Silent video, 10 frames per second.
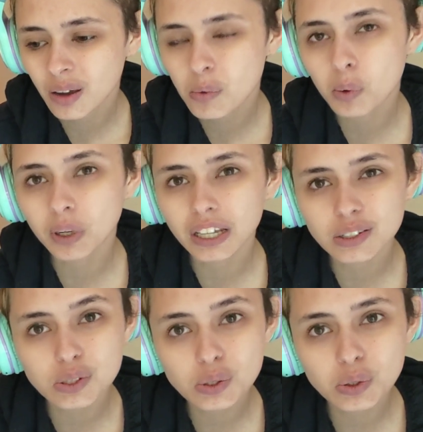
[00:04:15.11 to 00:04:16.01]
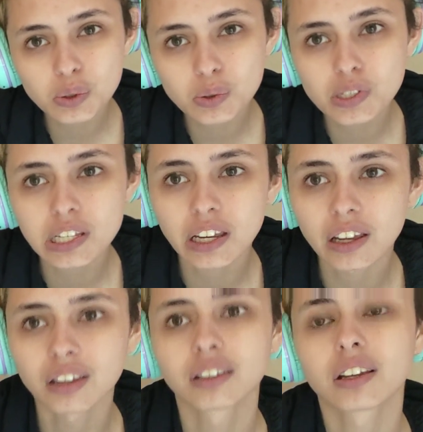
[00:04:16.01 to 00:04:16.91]
But when I do see
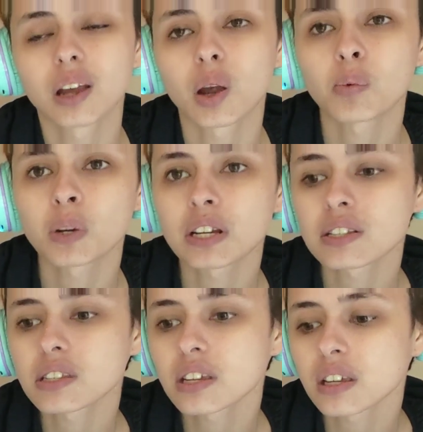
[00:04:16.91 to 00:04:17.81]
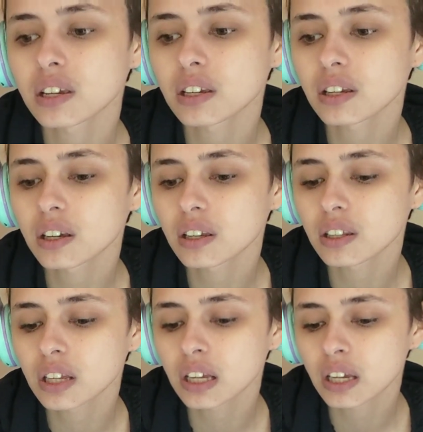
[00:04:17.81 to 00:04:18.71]
it, and when I see
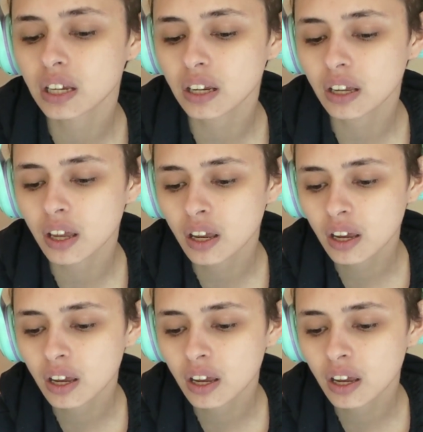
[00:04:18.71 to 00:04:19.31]
the